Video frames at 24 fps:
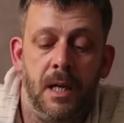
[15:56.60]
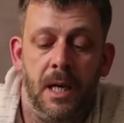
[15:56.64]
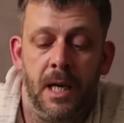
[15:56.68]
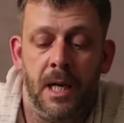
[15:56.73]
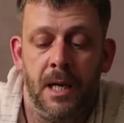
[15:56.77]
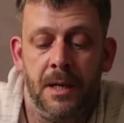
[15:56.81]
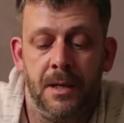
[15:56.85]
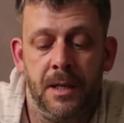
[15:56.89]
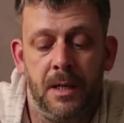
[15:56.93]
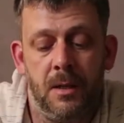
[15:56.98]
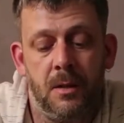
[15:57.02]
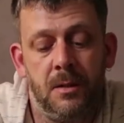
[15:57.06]

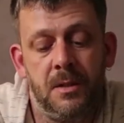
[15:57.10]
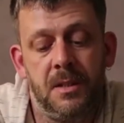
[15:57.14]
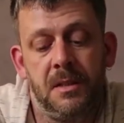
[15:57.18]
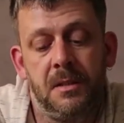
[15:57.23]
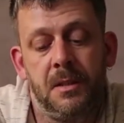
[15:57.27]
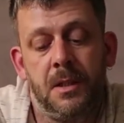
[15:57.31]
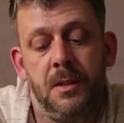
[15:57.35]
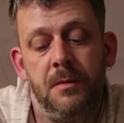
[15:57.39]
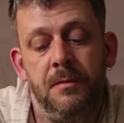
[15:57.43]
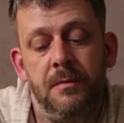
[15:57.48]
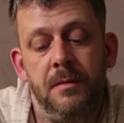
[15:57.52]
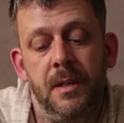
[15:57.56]
and it will
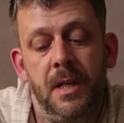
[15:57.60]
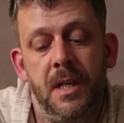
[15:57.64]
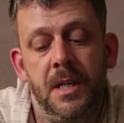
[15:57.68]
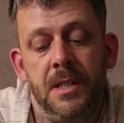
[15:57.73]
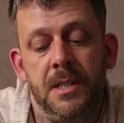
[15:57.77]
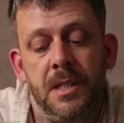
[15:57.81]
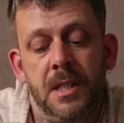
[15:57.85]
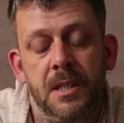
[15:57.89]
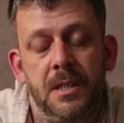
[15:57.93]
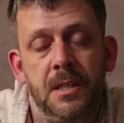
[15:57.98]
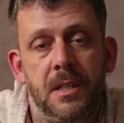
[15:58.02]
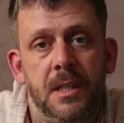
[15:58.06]

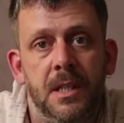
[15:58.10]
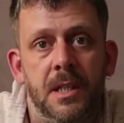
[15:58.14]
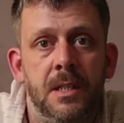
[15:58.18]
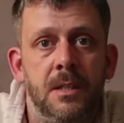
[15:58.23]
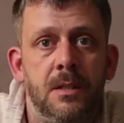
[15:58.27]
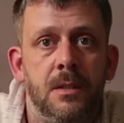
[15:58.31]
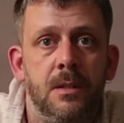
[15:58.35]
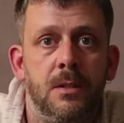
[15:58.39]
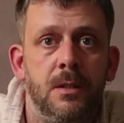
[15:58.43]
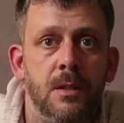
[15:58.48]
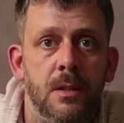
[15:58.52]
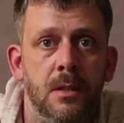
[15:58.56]
convert it
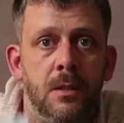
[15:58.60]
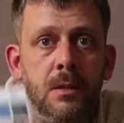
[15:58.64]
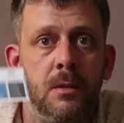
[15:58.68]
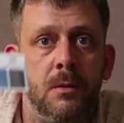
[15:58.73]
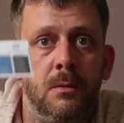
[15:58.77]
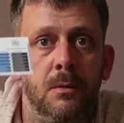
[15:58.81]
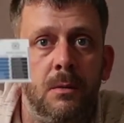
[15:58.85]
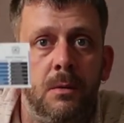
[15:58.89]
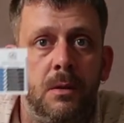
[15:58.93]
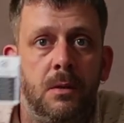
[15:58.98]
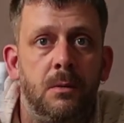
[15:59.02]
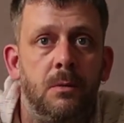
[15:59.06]

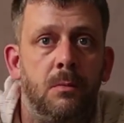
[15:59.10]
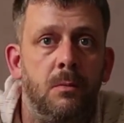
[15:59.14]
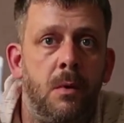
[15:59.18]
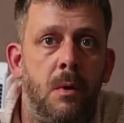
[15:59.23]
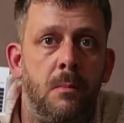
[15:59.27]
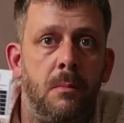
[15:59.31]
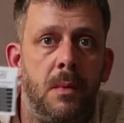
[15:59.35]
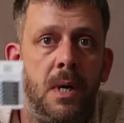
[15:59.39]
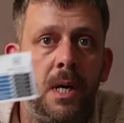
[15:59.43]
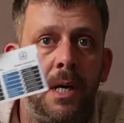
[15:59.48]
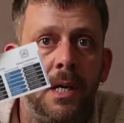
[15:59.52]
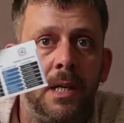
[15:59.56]
into
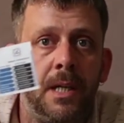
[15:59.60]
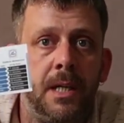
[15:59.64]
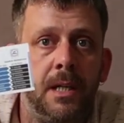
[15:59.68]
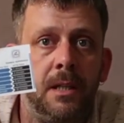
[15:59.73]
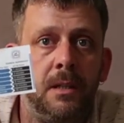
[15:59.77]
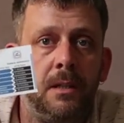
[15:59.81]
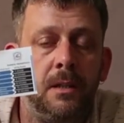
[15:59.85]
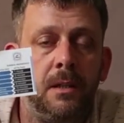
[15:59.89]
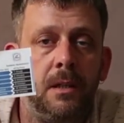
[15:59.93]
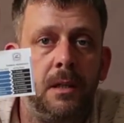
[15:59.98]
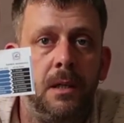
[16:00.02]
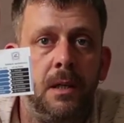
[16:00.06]
what my
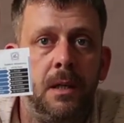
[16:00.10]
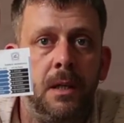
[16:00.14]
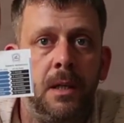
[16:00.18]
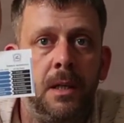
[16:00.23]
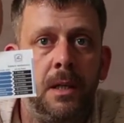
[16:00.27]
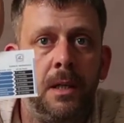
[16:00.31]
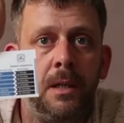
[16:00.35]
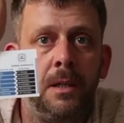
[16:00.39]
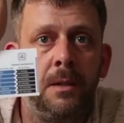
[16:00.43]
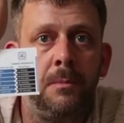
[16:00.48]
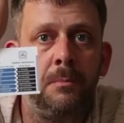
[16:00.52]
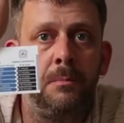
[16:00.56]

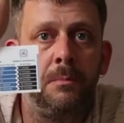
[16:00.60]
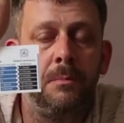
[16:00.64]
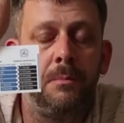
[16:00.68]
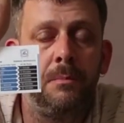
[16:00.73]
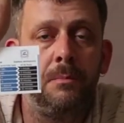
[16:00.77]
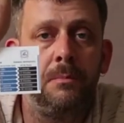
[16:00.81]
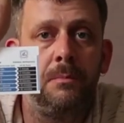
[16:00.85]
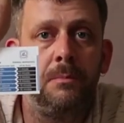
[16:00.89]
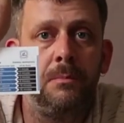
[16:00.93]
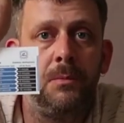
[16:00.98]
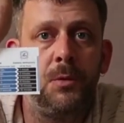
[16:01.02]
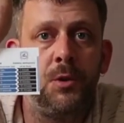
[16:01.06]

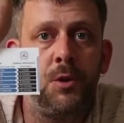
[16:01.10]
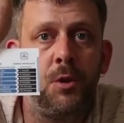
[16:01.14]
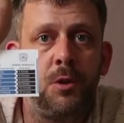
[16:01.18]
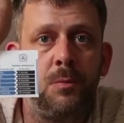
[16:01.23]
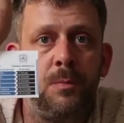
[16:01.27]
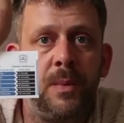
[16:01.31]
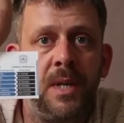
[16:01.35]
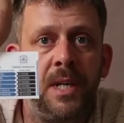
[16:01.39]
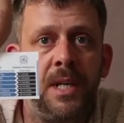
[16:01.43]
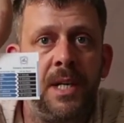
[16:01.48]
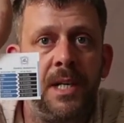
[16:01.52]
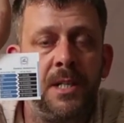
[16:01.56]
shutter
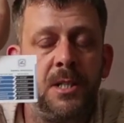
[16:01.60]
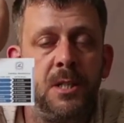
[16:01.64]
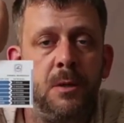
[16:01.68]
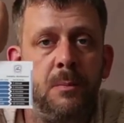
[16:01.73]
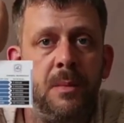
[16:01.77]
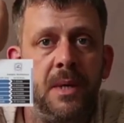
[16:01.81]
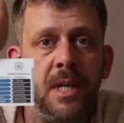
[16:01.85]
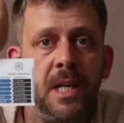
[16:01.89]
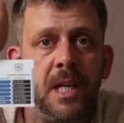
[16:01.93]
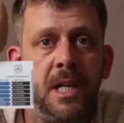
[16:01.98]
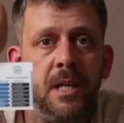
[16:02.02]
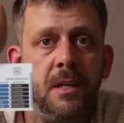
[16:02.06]
speed needs to
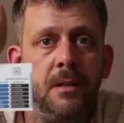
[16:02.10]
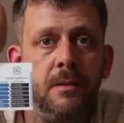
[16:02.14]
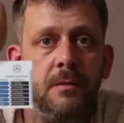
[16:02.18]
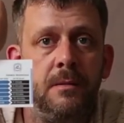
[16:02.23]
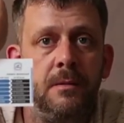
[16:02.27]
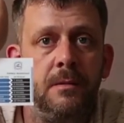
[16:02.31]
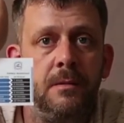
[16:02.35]
be